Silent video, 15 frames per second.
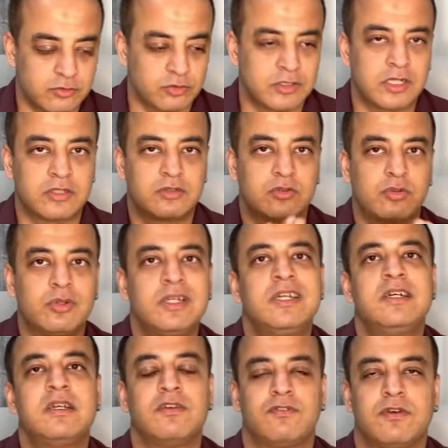So there are three
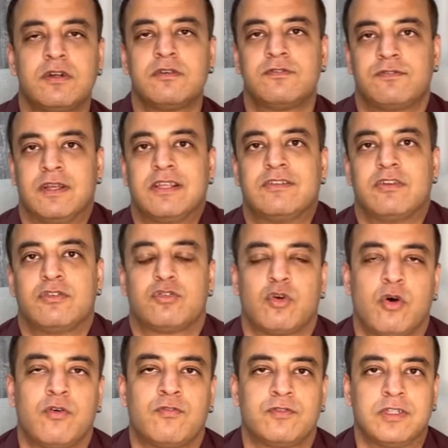different phases
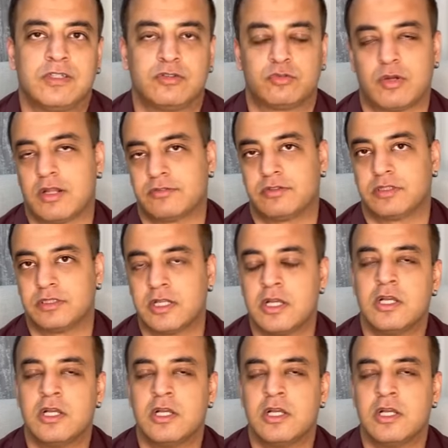of this transit.